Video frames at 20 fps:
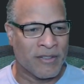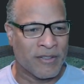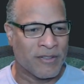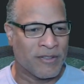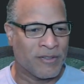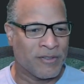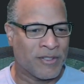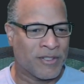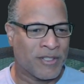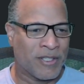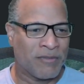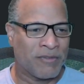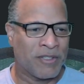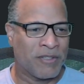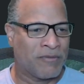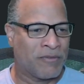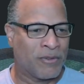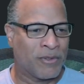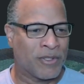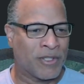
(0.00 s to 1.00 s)

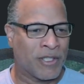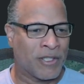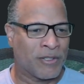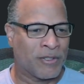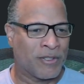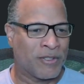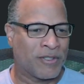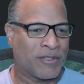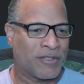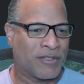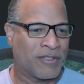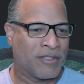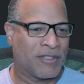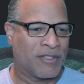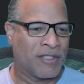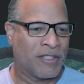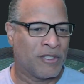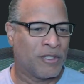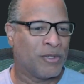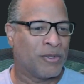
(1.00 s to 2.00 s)
$74
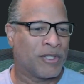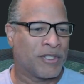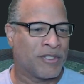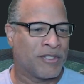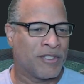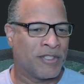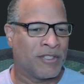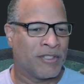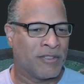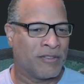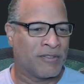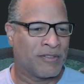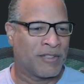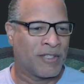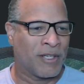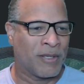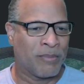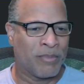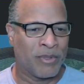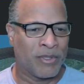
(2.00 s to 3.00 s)
in USD
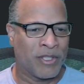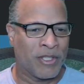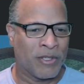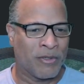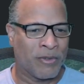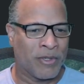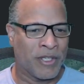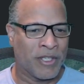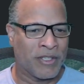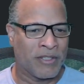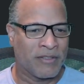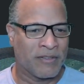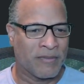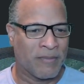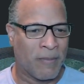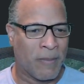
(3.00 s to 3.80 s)
that I'm putting away.